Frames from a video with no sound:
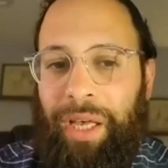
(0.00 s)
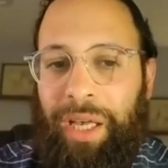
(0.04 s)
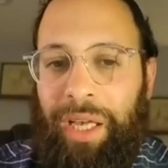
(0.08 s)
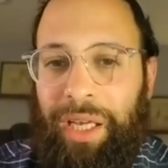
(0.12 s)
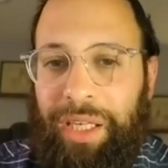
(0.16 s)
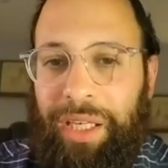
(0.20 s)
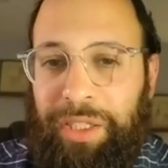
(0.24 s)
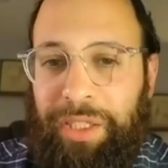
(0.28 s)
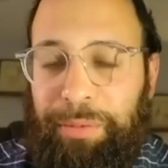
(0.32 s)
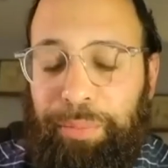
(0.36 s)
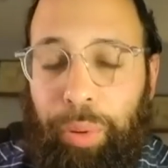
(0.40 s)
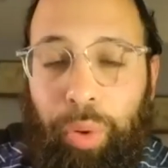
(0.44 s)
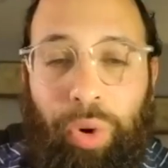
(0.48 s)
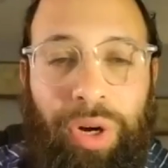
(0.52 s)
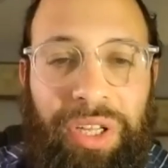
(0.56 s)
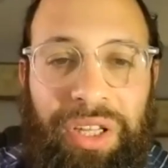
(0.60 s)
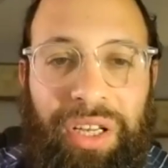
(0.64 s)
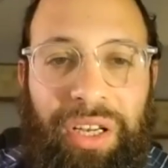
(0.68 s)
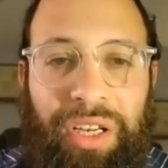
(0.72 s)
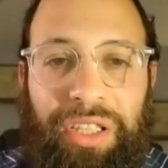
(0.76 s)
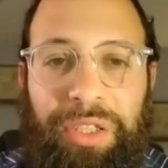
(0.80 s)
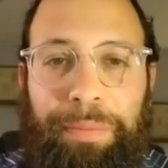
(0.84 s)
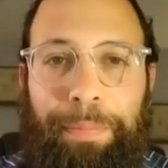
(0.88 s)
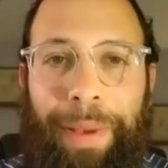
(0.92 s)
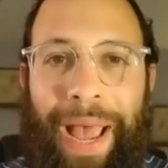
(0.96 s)
is pointing
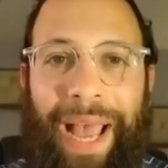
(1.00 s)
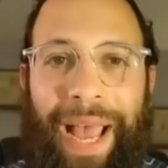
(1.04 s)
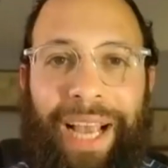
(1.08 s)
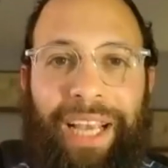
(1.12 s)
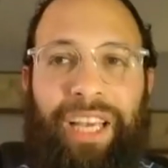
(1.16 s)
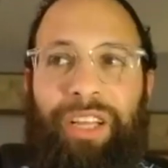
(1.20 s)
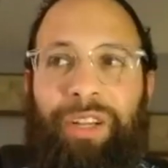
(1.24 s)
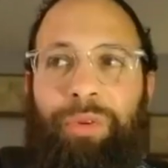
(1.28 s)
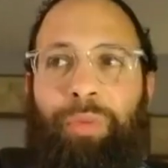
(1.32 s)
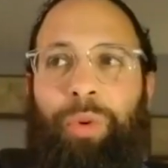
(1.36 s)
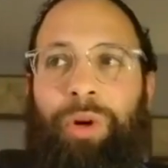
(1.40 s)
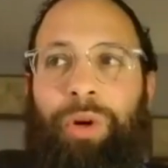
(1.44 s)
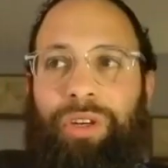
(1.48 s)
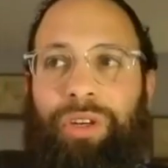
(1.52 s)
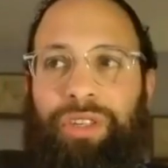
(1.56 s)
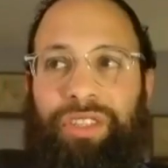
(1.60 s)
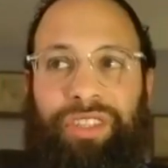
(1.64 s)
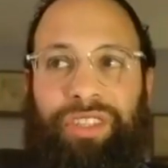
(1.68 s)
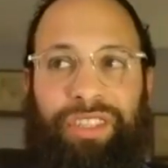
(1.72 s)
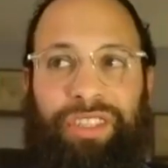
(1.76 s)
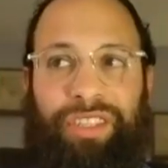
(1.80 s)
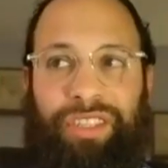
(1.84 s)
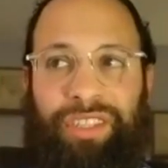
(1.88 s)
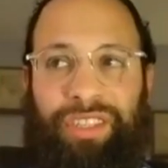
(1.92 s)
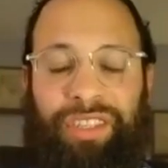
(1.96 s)
us back
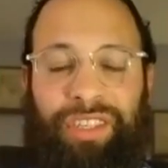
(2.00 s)
inwards